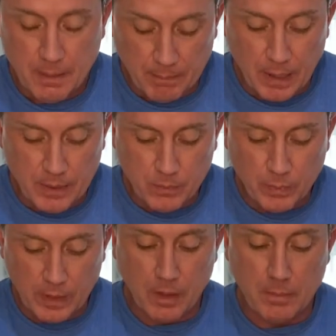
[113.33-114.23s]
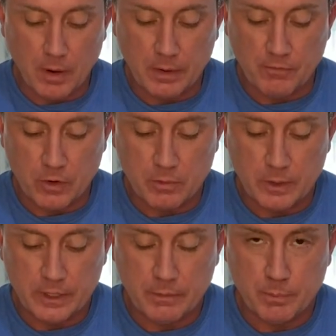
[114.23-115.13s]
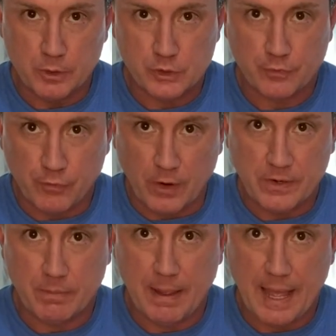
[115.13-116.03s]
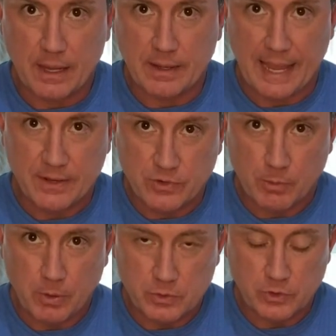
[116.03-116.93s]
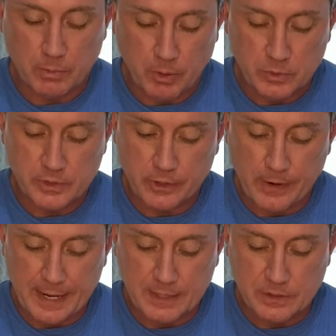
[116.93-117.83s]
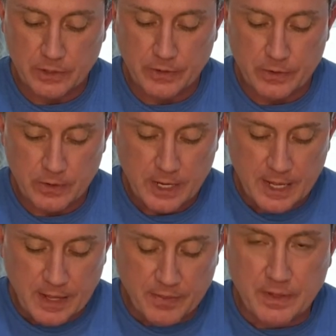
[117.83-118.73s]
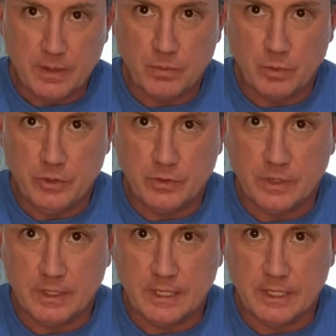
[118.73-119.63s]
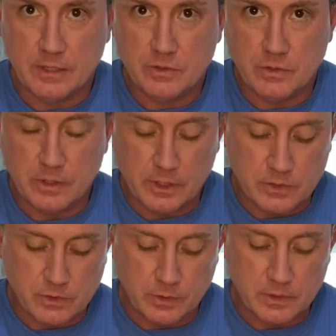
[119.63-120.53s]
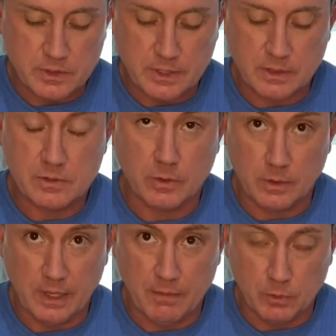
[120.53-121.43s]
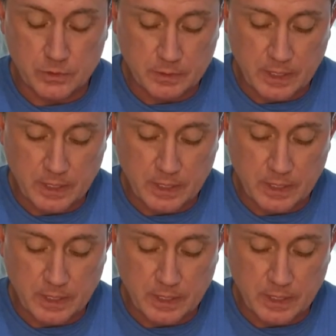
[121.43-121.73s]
But when the lumbar vertebrae get pushed front to back, anterior, posterior, posterior, anterior, then what you can get is you can get certain levels.